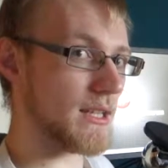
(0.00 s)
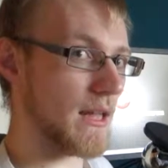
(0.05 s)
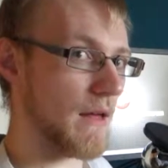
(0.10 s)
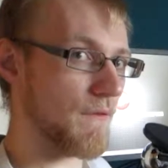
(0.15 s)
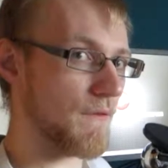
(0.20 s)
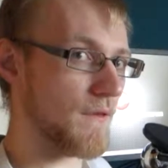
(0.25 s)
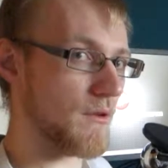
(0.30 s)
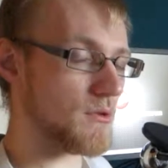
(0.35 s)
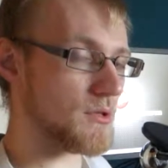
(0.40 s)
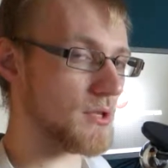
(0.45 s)
that
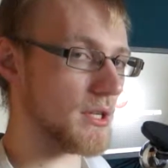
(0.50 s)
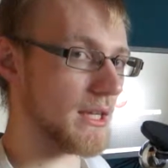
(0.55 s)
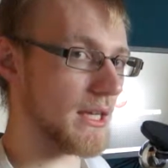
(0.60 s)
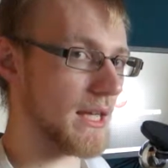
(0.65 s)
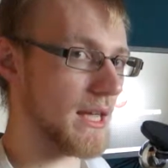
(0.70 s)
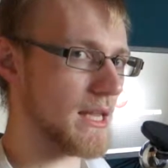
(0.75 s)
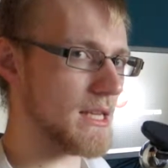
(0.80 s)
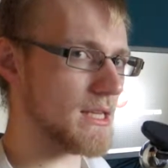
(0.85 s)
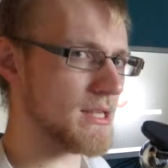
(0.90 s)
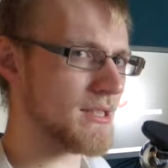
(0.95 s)
feels like
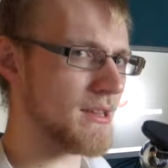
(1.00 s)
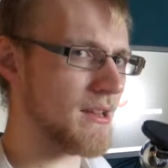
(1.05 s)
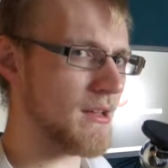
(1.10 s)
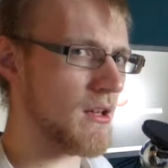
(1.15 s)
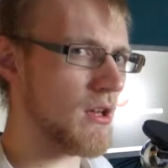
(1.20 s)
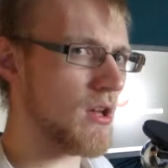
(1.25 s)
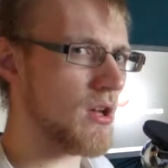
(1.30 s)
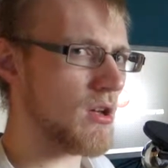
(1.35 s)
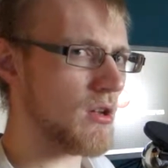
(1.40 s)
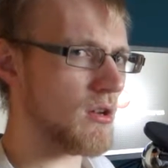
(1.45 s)
it is
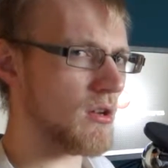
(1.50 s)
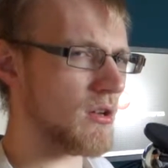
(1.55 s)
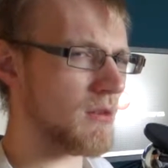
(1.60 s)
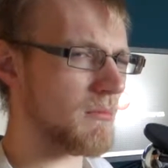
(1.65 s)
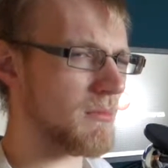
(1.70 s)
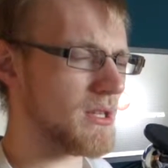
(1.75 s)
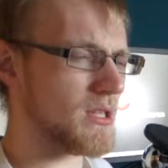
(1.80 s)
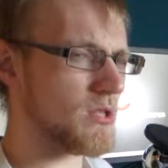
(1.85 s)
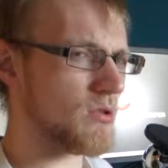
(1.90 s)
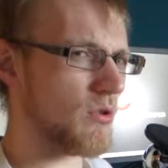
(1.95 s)
going to
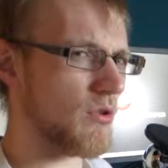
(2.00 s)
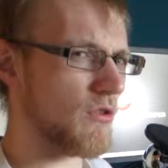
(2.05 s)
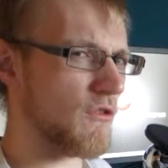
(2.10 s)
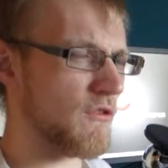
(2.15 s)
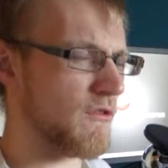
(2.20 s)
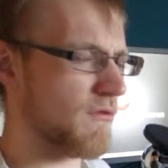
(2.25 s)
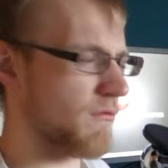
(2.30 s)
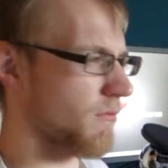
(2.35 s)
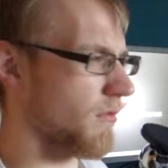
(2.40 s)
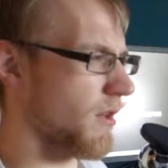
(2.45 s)
be sort of
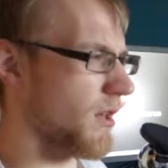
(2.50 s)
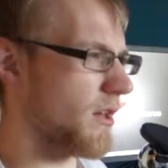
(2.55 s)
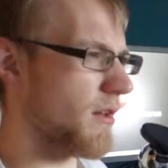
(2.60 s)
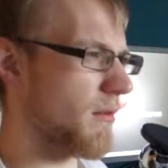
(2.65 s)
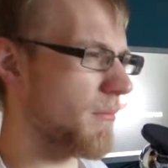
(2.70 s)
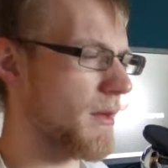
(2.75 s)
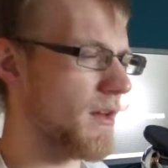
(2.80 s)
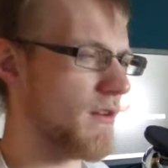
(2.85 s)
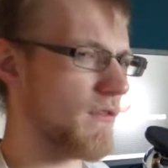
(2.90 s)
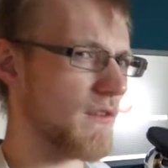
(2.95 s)
like a
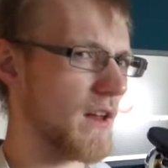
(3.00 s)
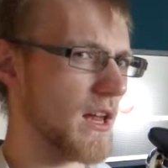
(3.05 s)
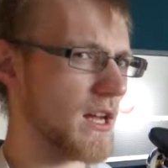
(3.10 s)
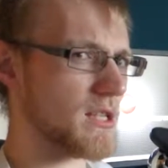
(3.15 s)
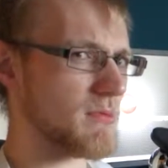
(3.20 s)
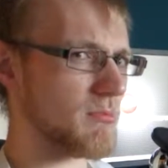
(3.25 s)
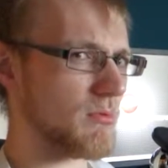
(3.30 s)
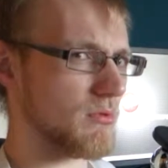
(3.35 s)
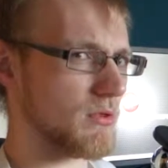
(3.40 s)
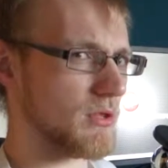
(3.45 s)
bit
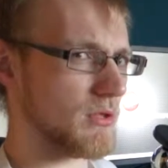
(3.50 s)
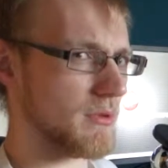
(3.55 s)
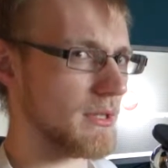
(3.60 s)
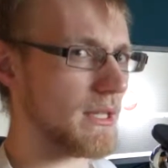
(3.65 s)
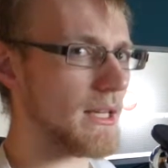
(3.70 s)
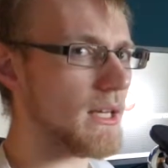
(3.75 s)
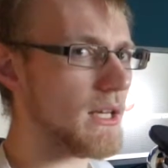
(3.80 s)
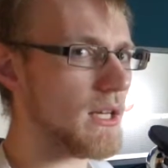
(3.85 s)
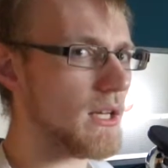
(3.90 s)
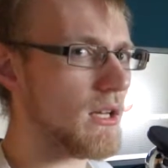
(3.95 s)
flexible to
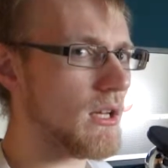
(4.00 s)
it.